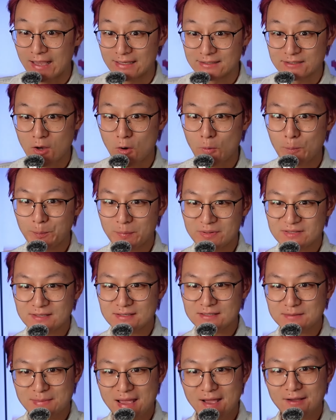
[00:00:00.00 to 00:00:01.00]
he opens
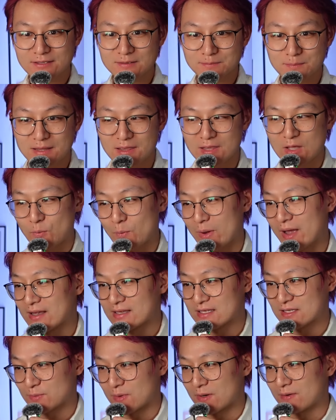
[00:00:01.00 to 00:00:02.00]
his mouth, but the
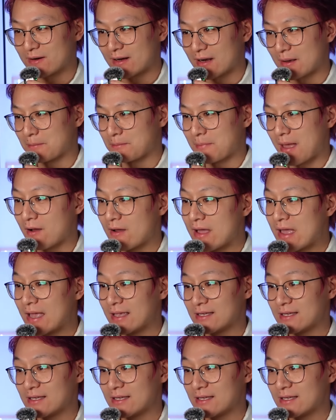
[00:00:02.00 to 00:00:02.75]
words won't come out.